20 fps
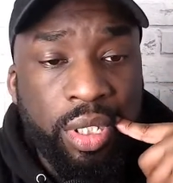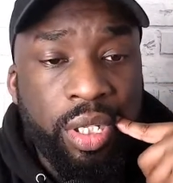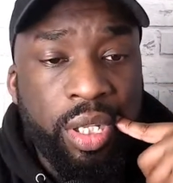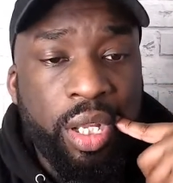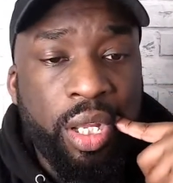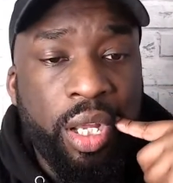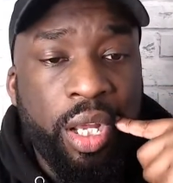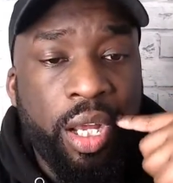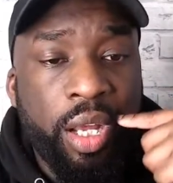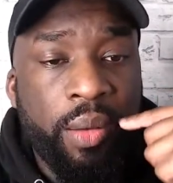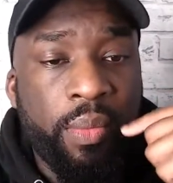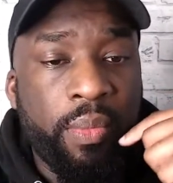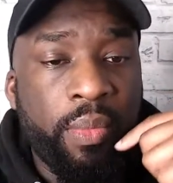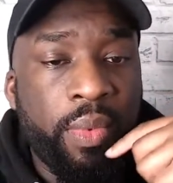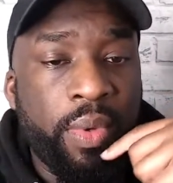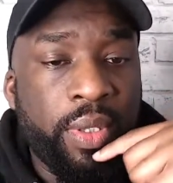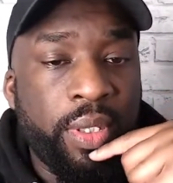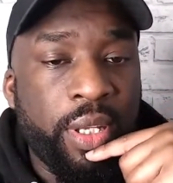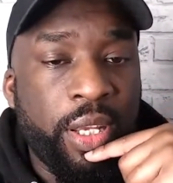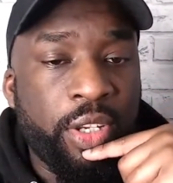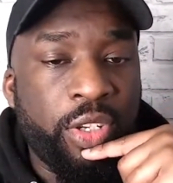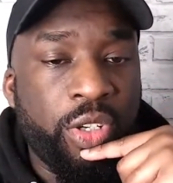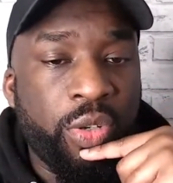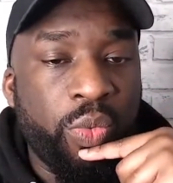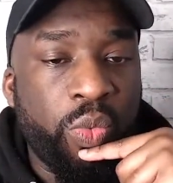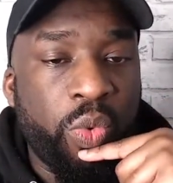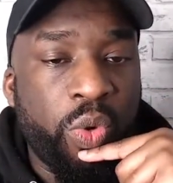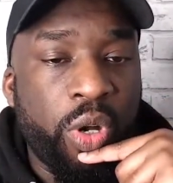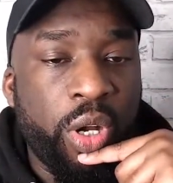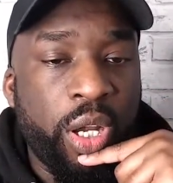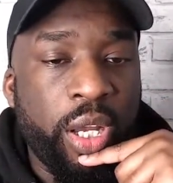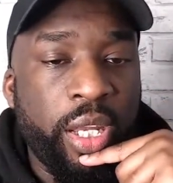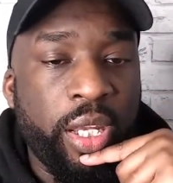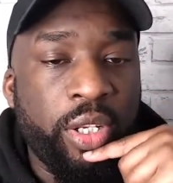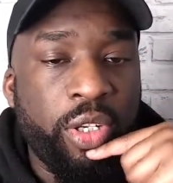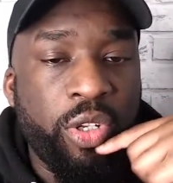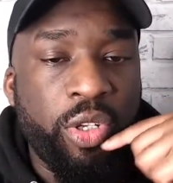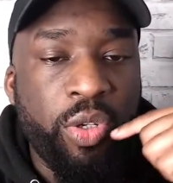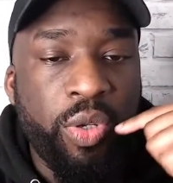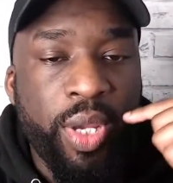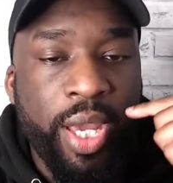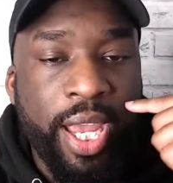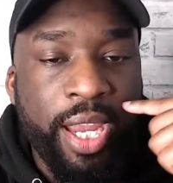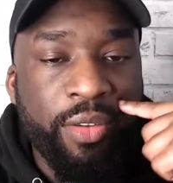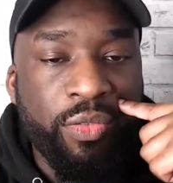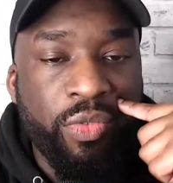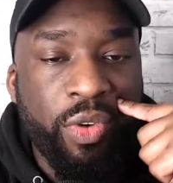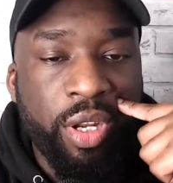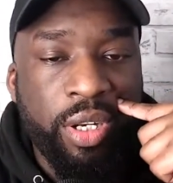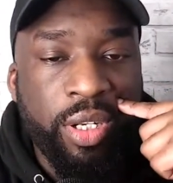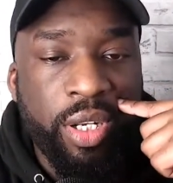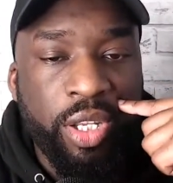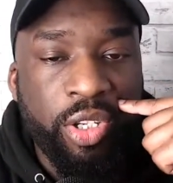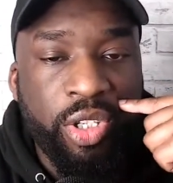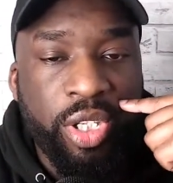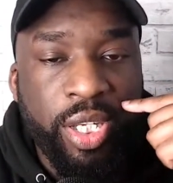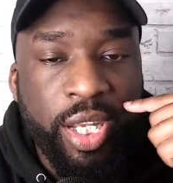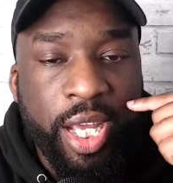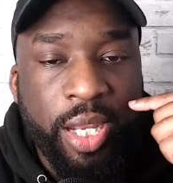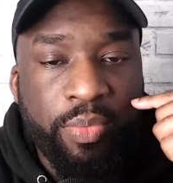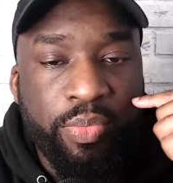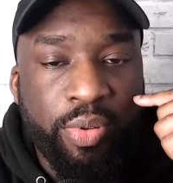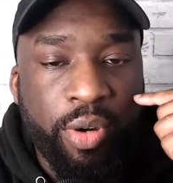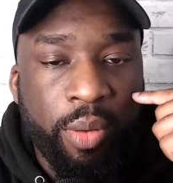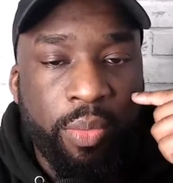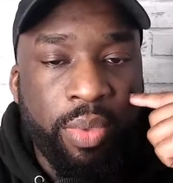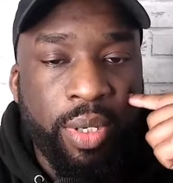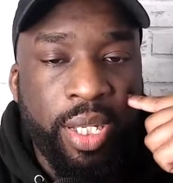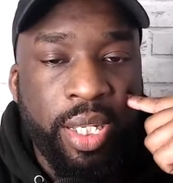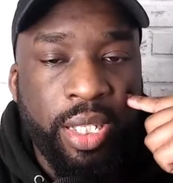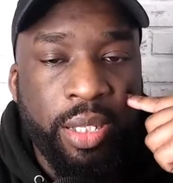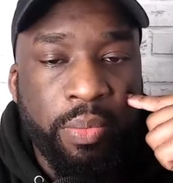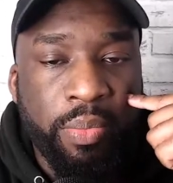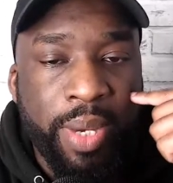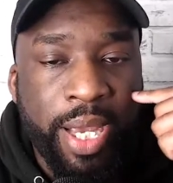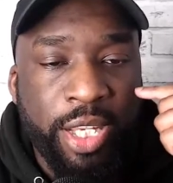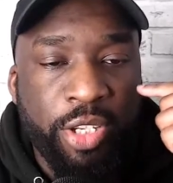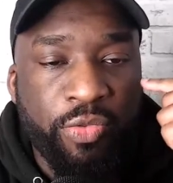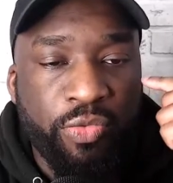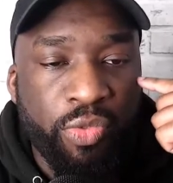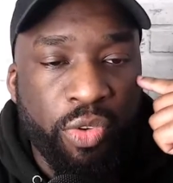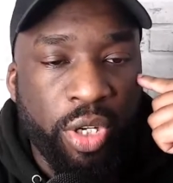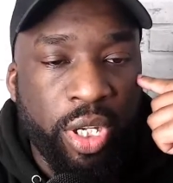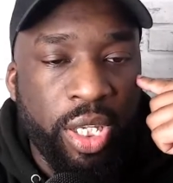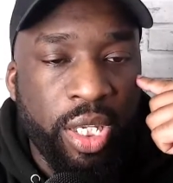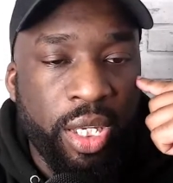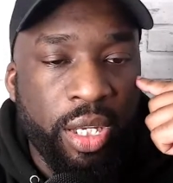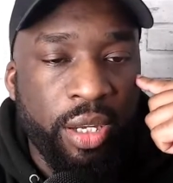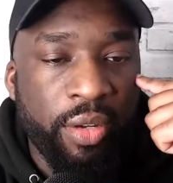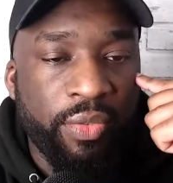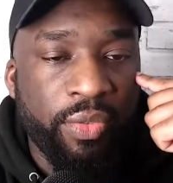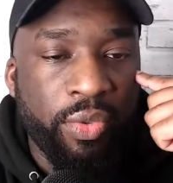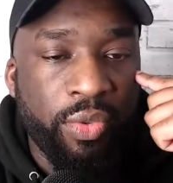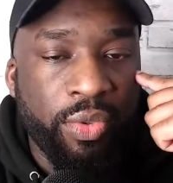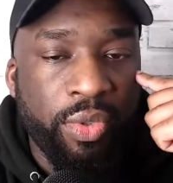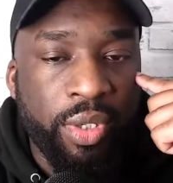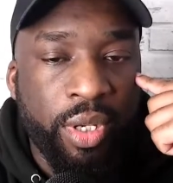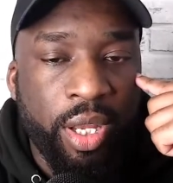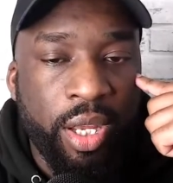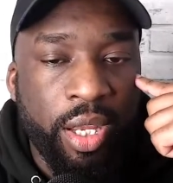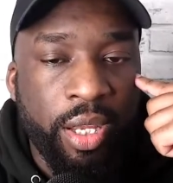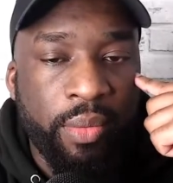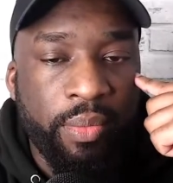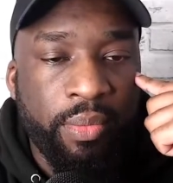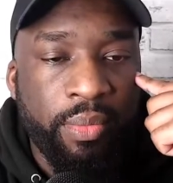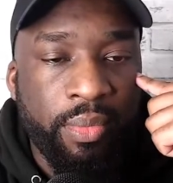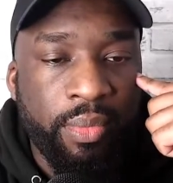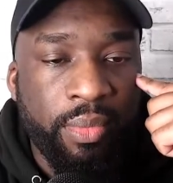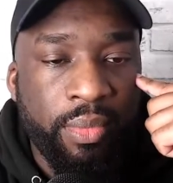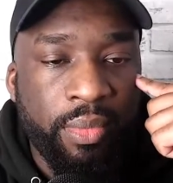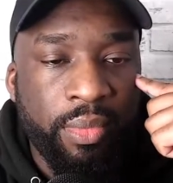Why do you hate Ronda? She had probably the best rookie year of all time.